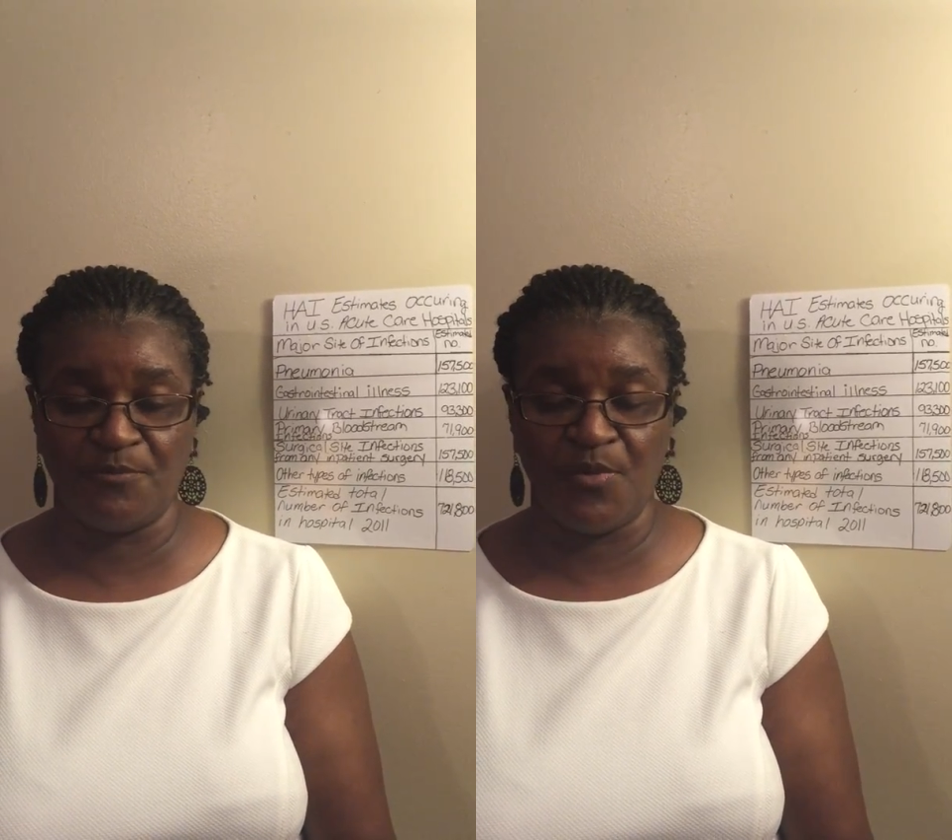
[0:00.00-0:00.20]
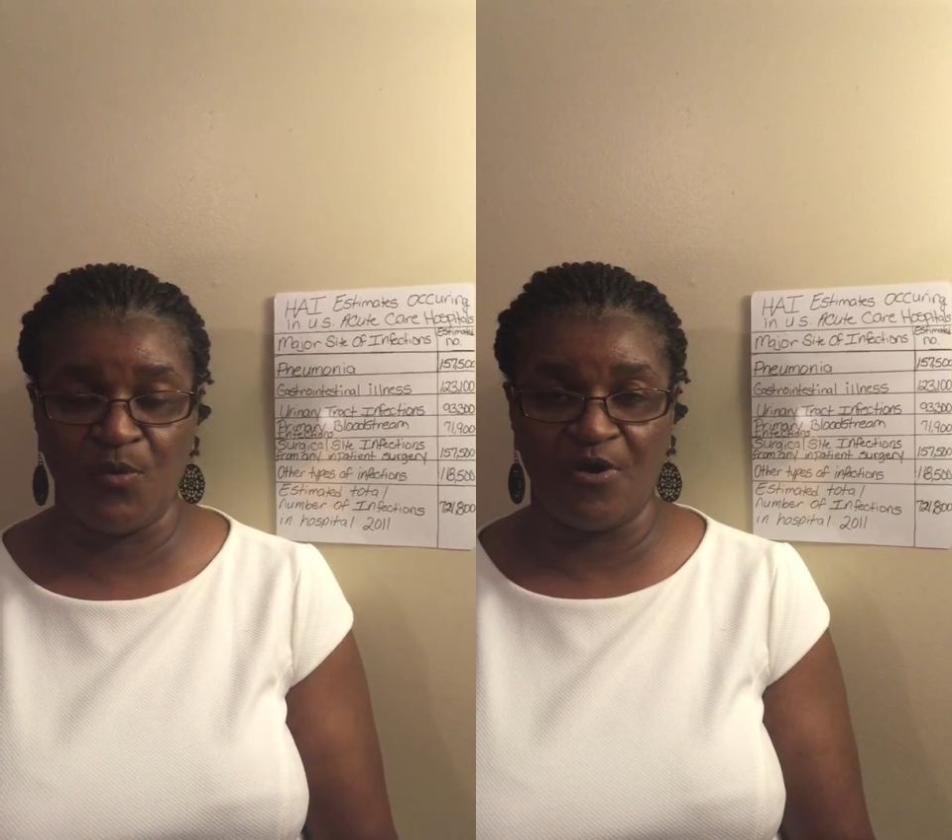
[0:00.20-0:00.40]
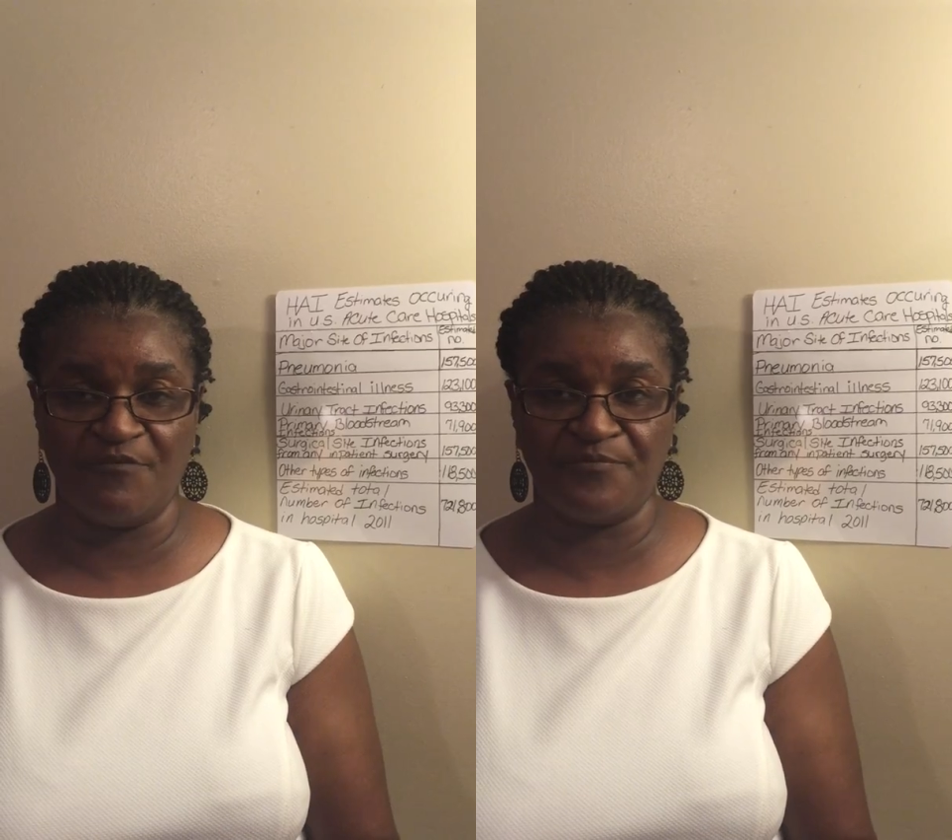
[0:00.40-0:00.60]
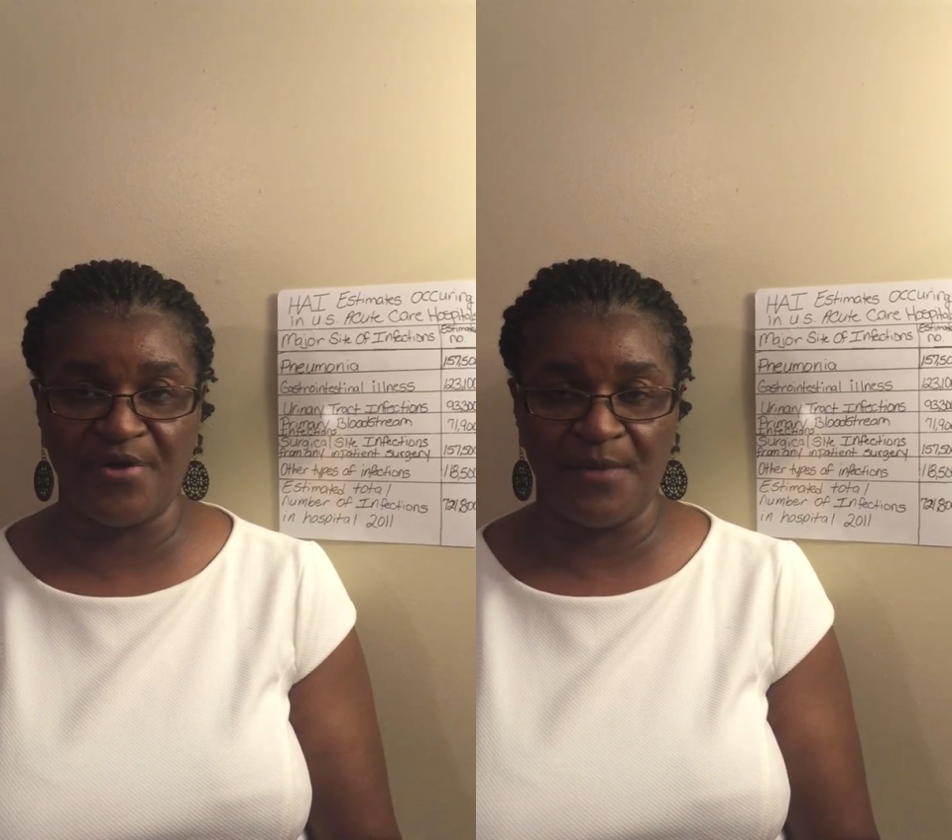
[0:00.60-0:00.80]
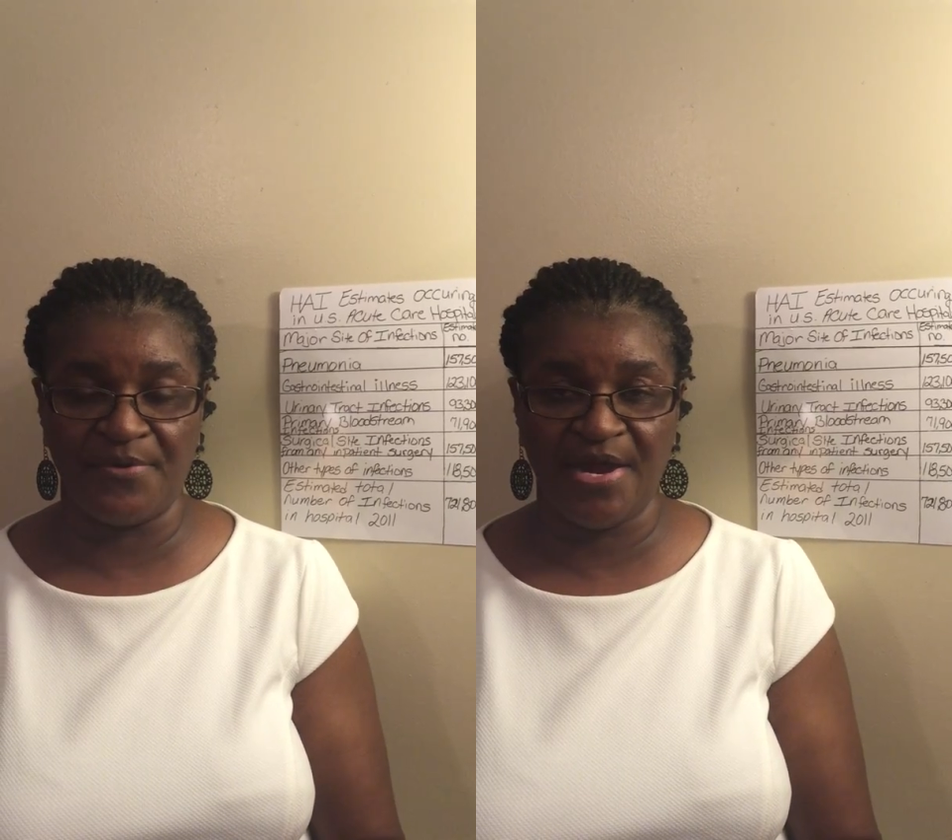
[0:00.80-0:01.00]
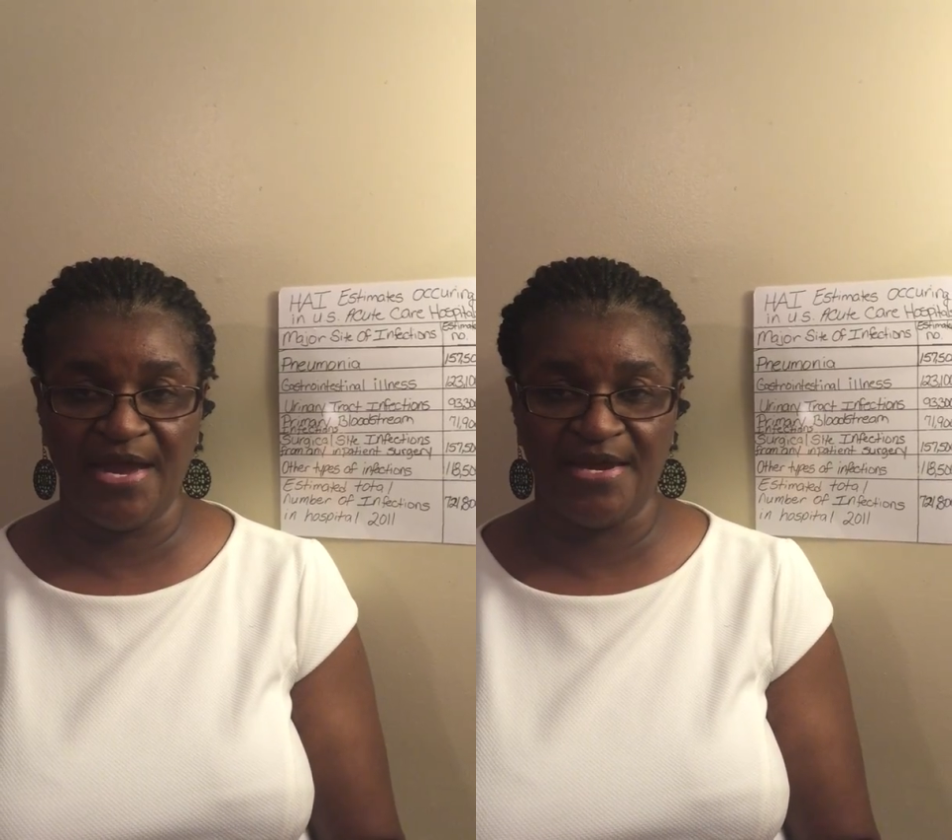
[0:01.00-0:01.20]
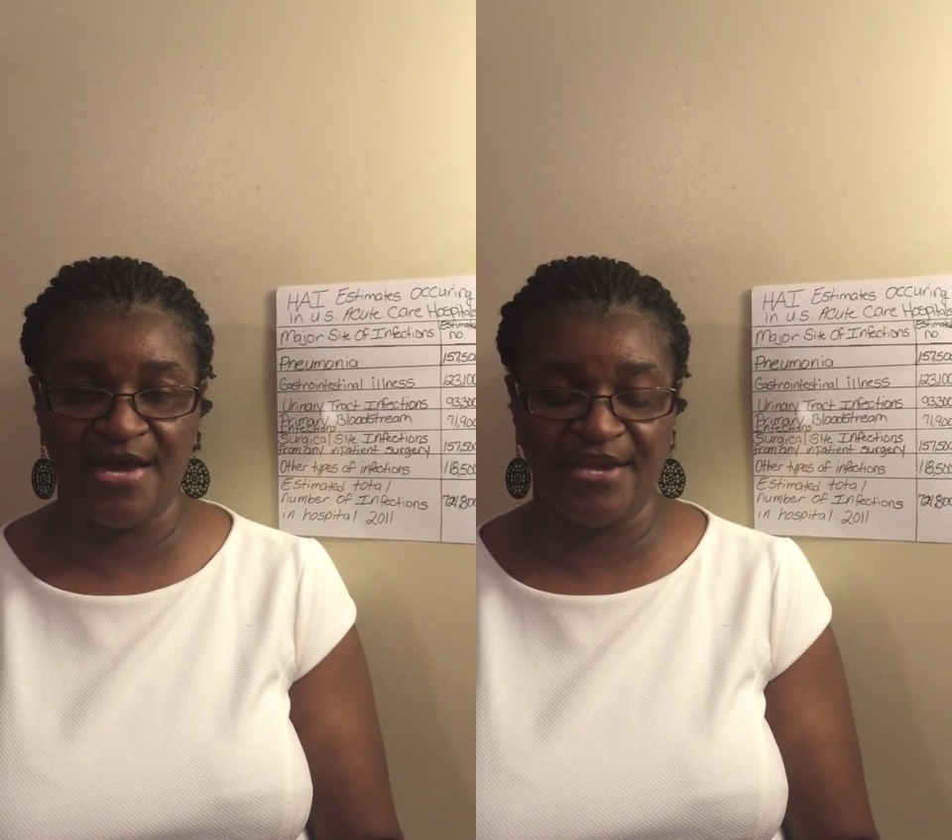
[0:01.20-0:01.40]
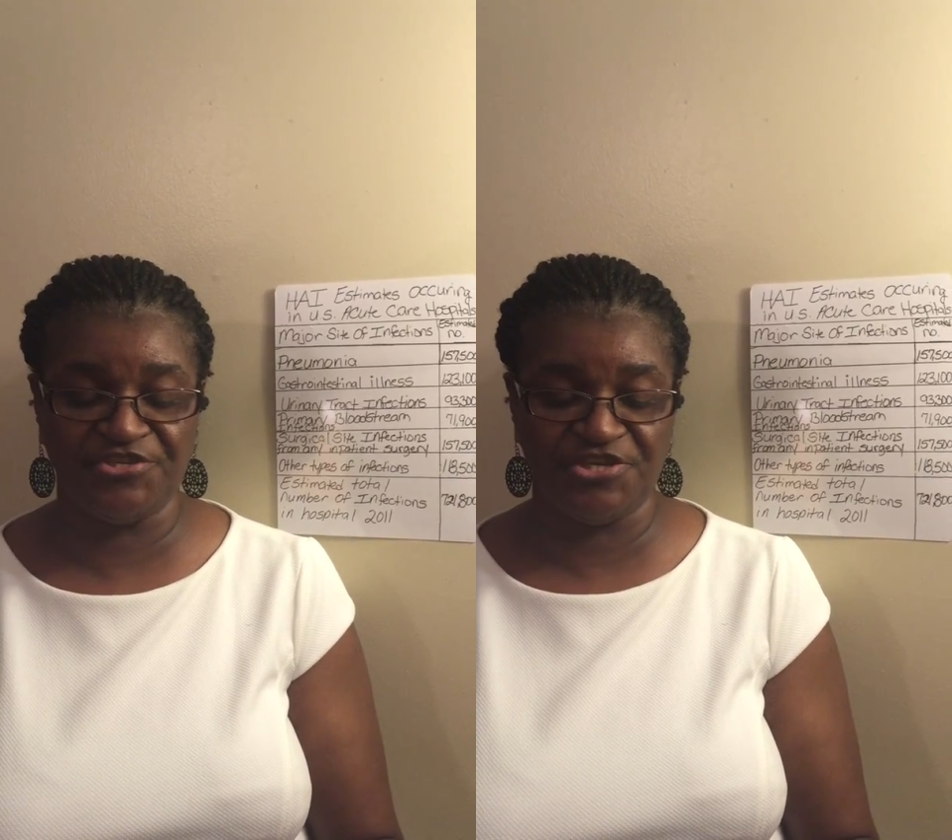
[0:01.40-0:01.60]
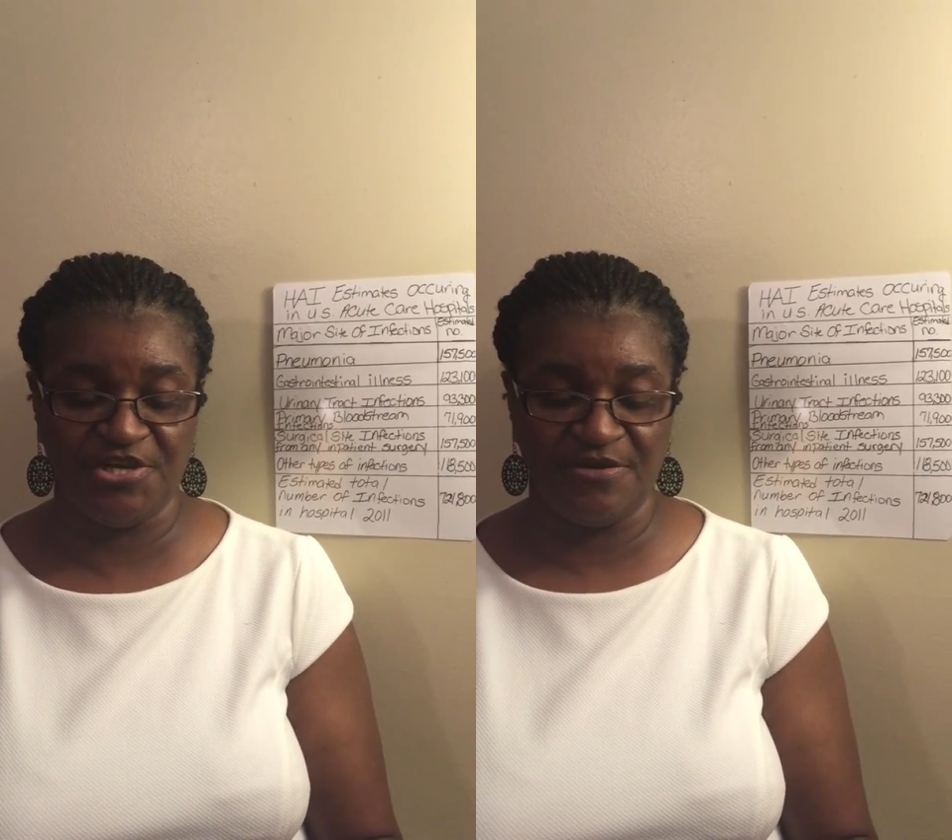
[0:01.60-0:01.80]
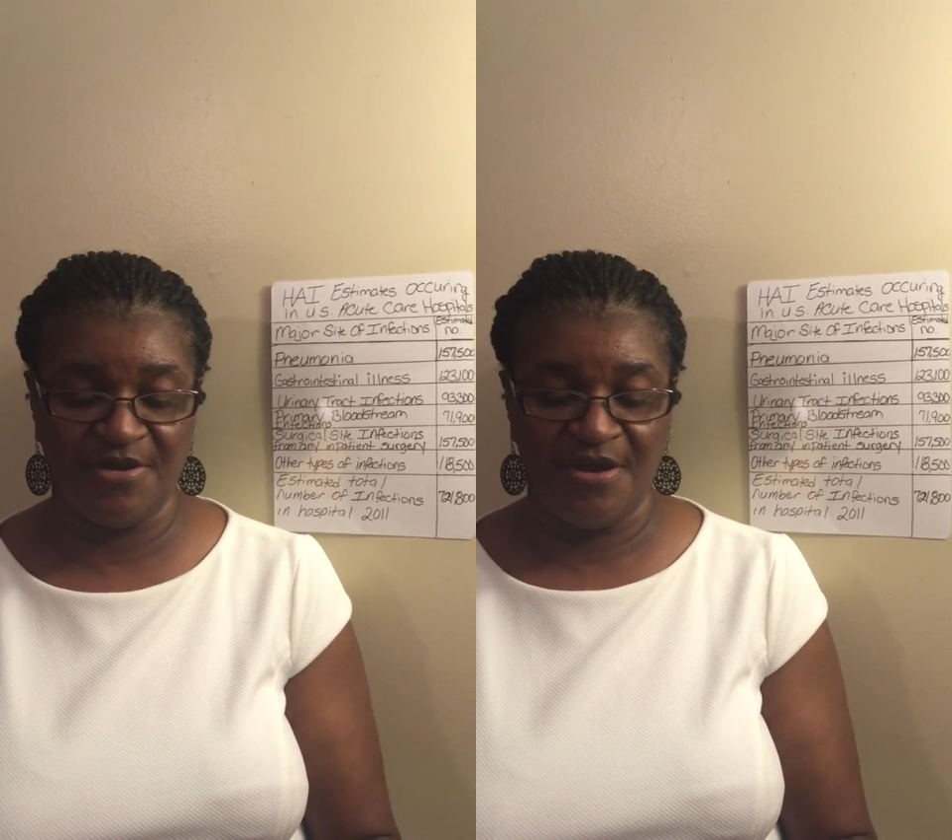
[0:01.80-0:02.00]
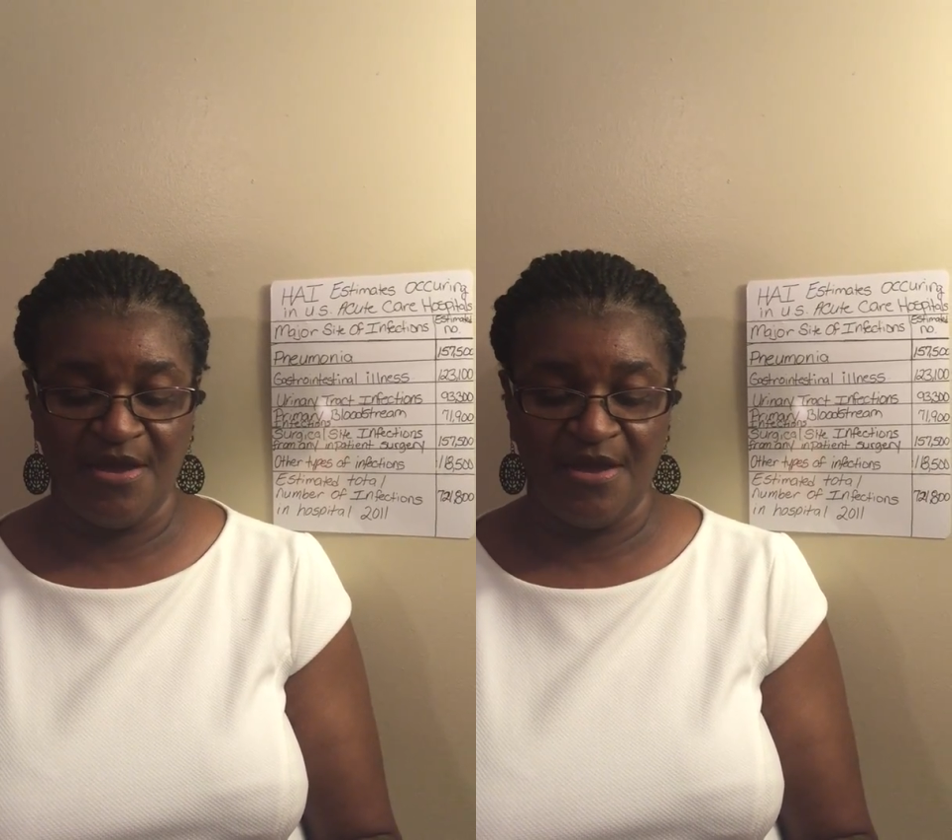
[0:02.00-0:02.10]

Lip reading: or more of proper hand hygiene